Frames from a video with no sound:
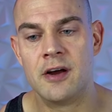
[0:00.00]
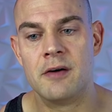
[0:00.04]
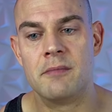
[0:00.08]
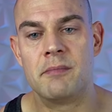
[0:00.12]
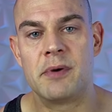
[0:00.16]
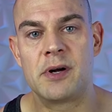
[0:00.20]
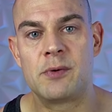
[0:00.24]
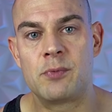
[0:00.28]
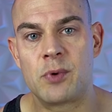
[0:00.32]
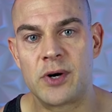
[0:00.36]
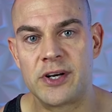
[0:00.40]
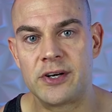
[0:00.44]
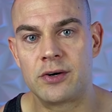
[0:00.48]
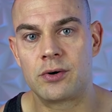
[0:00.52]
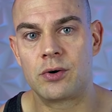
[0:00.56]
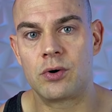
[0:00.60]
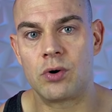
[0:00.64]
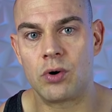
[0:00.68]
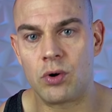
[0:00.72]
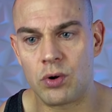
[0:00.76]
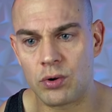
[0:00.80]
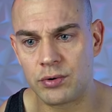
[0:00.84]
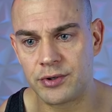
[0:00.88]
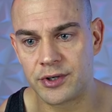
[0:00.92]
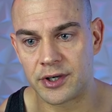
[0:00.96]
But when you're
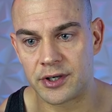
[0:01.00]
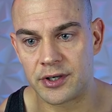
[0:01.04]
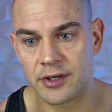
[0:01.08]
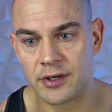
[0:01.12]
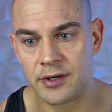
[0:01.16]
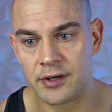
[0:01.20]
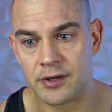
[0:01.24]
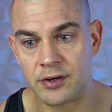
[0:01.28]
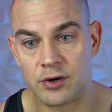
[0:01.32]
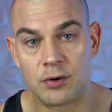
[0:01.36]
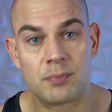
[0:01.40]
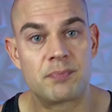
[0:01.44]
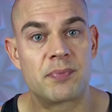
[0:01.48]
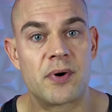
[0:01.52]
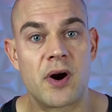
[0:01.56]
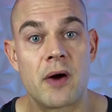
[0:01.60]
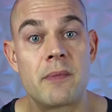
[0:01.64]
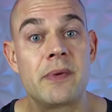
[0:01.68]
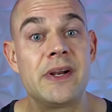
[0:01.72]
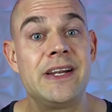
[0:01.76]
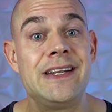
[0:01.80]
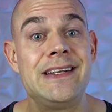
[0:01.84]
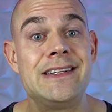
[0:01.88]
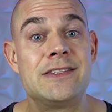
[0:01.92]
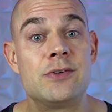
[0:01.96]
older, you
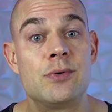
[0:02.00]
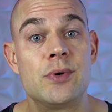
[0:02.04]
probably need